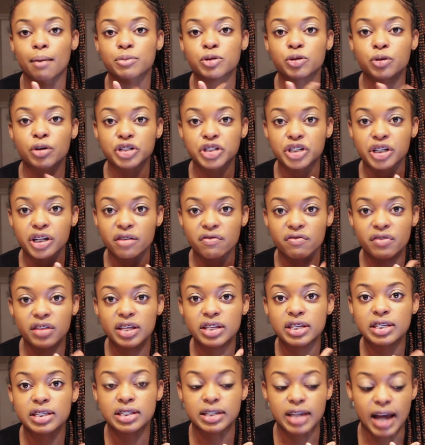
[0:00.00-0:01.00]
To achieve
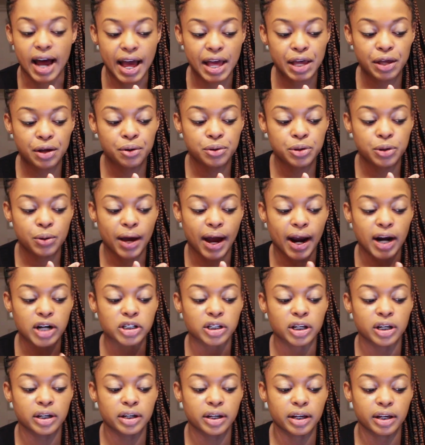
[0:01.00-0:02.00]
this style, you
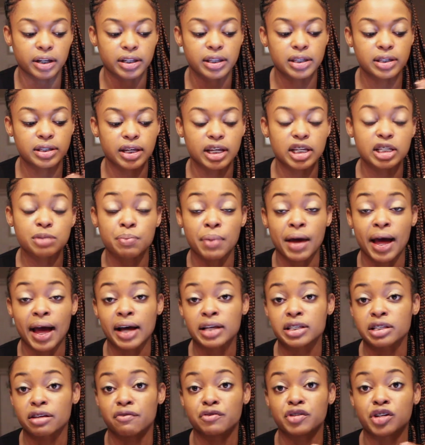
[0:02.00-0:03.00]
actually need 6
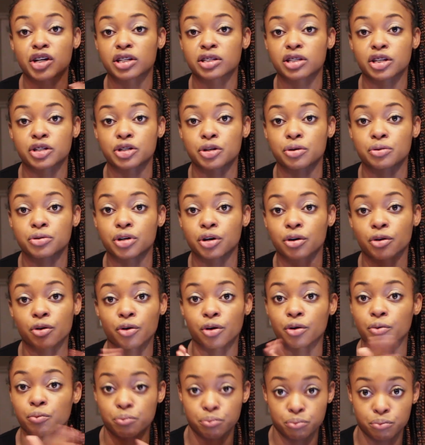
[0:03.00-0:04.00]
packs of just the 2-tone,
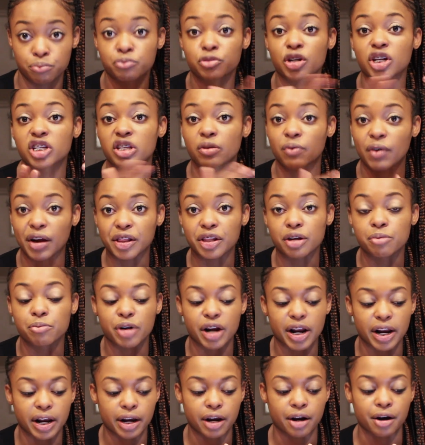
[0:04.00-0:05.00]
or just the regular
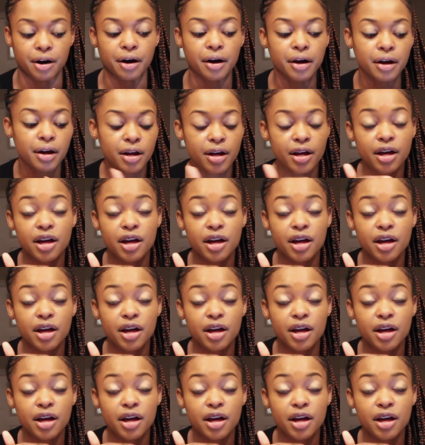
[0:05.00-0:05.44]
braiding hair.